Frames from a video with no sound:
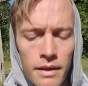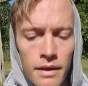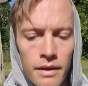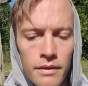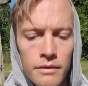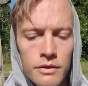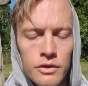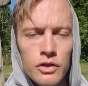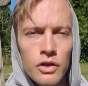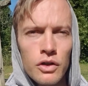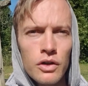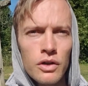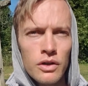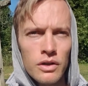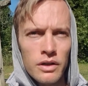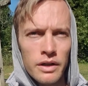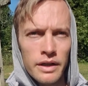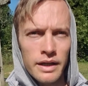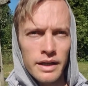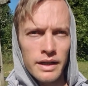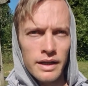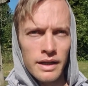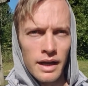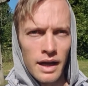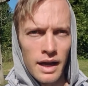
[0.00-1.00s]

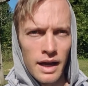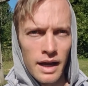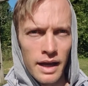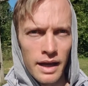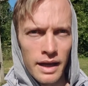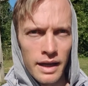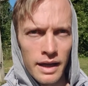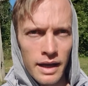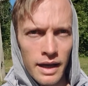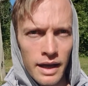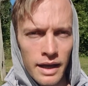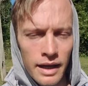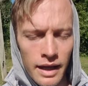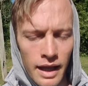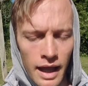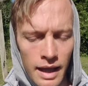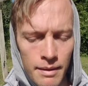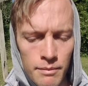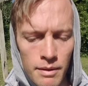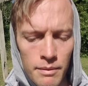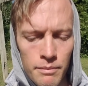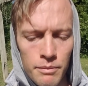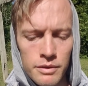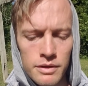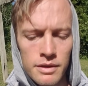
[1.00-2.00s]
journaling, I came
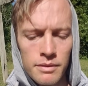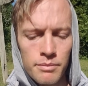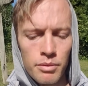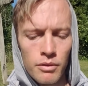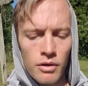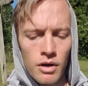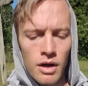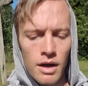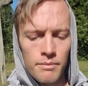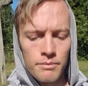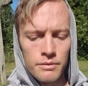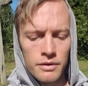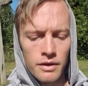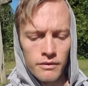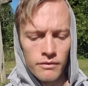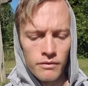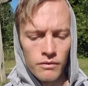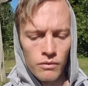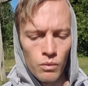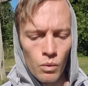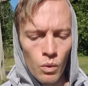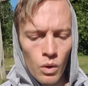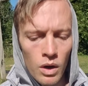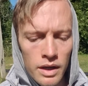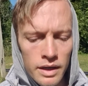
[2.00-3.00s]
up with the prompt of,
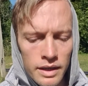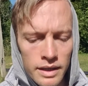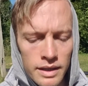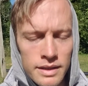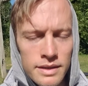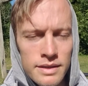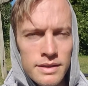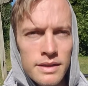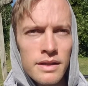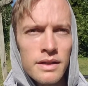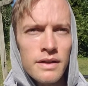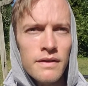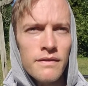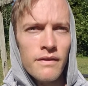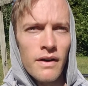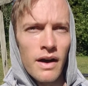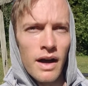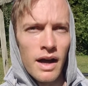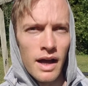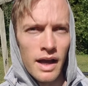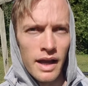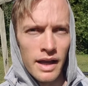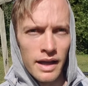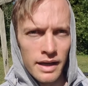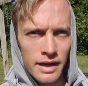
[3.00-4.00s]
what is the
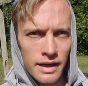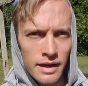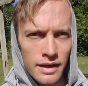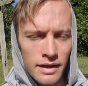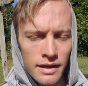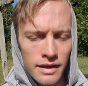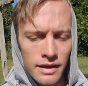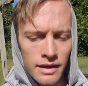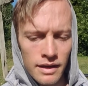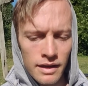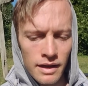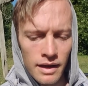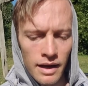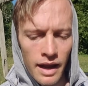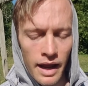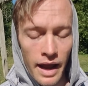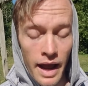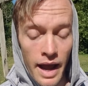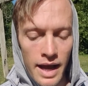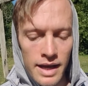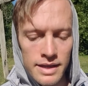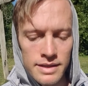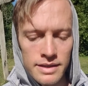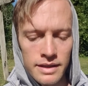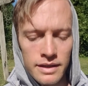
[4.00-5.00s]
divine
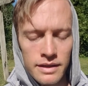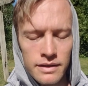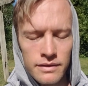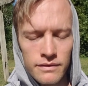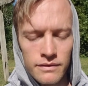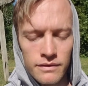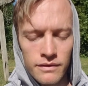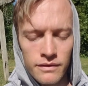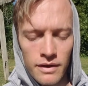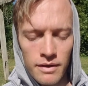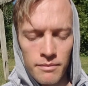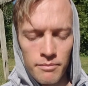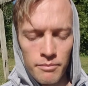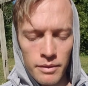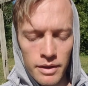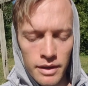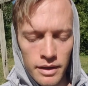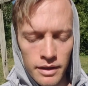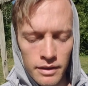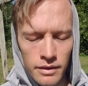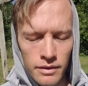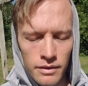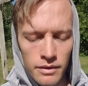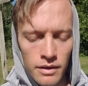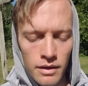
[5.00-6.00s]
asking from me?
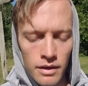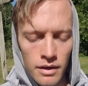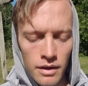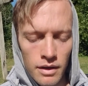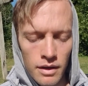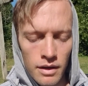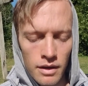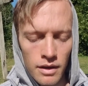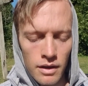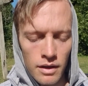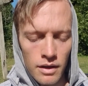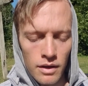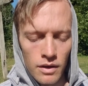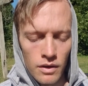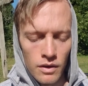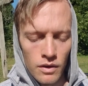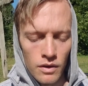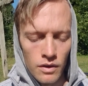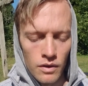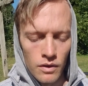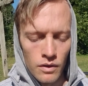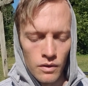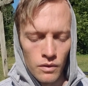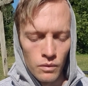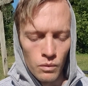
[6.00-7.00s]

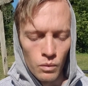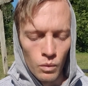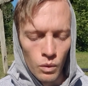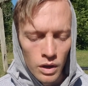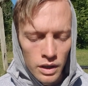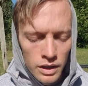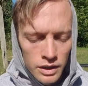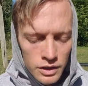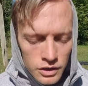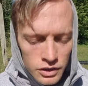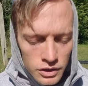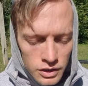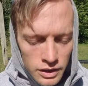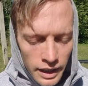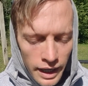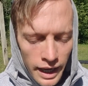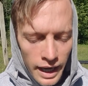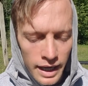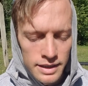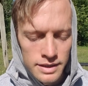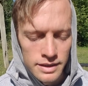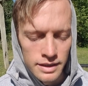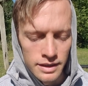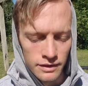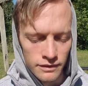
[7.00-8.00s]
What is she
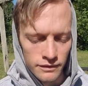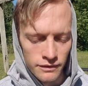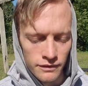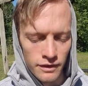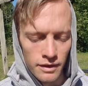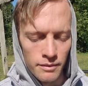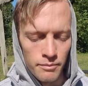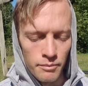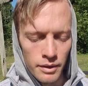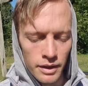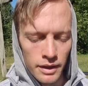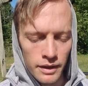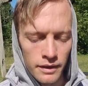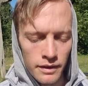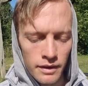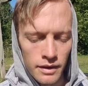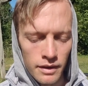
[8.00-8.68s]
asking from me?